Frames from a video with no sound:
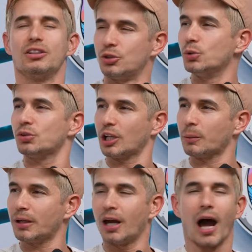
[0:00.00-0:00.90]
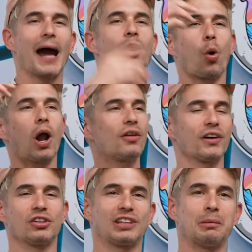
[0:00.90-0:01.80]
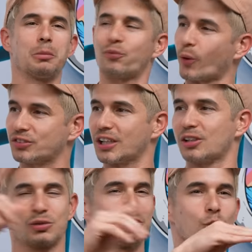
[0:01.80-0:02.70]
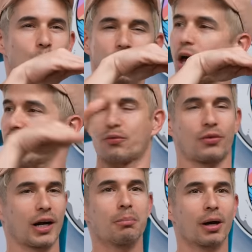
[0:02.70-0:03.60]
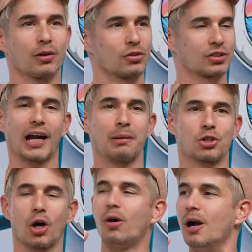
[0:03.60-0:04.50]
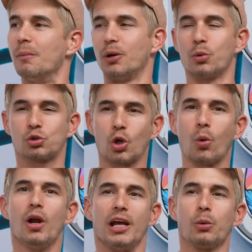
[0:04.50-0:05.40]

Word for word: Do you hear me? I qualified the statement before I said this. You can do nothing for anybody on this yeah. goddamn show. But it was so. Look, it